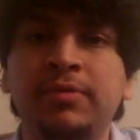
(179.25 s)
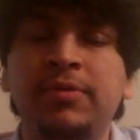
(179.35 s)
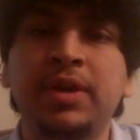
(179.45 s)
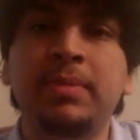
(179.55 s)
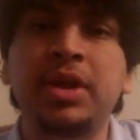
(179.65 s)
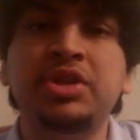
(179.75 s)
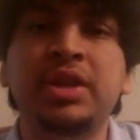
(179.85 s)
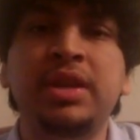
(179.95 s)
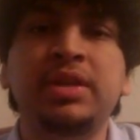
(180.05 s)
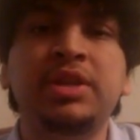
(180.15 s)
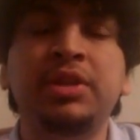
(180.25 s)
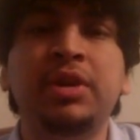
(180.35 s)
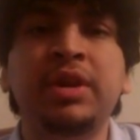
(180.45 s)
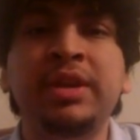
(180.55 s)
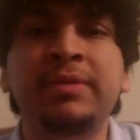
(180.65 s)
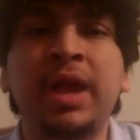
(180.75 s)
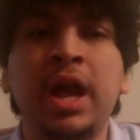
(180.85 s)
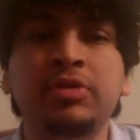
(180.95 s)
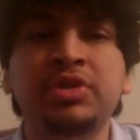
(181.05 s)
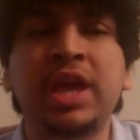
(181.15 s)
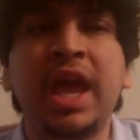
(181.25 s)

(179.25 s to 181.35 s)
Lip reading: Funimation did their in-house